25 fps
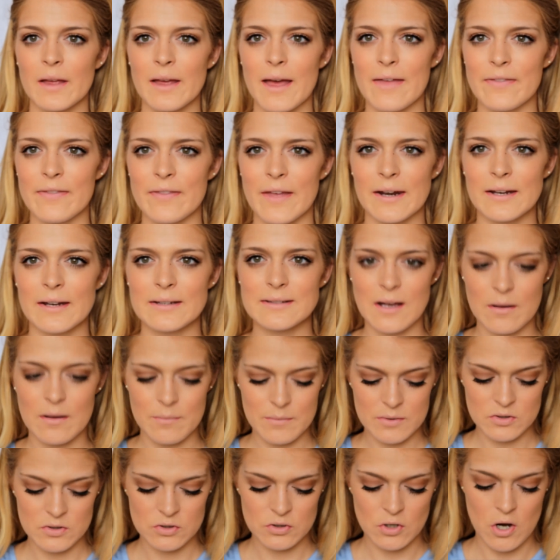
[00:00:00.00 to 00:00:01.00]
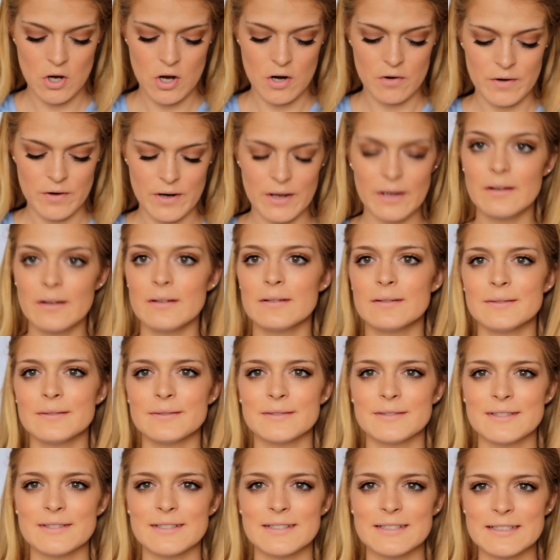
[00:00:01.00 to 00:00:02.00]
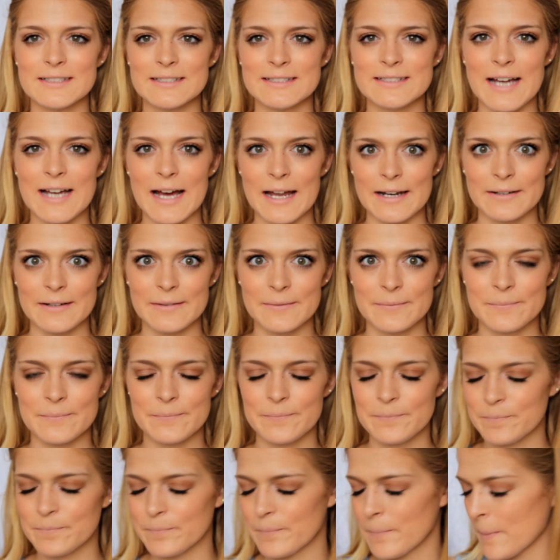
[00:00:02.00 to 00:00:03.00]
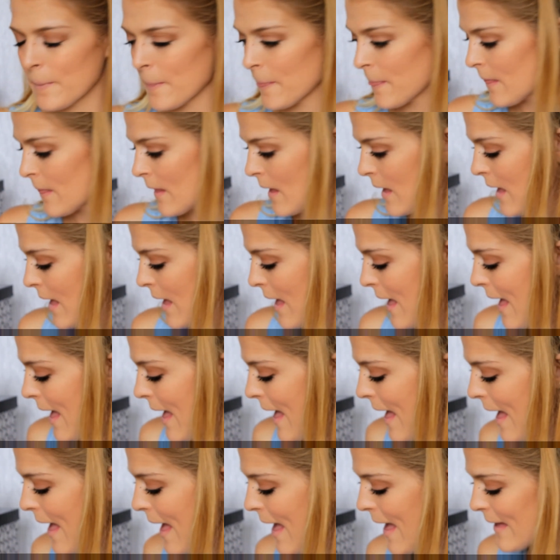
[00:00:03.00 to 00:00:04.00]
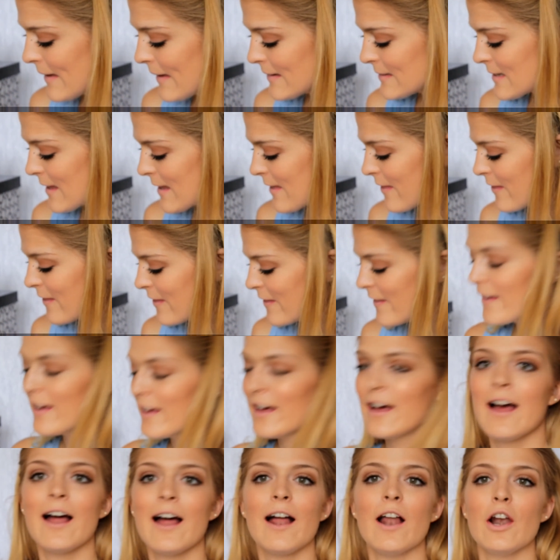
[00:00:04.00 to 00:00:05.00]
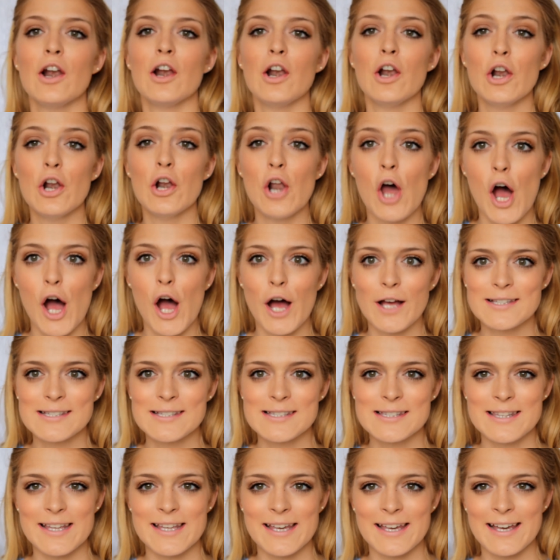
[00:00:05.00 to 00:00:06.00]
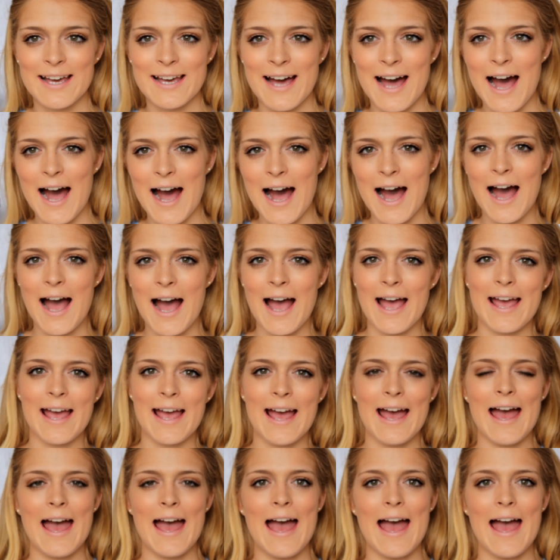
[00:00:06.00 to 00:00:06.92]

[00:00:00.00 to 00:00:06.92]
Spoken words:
And that is our mascara done. And the last thing I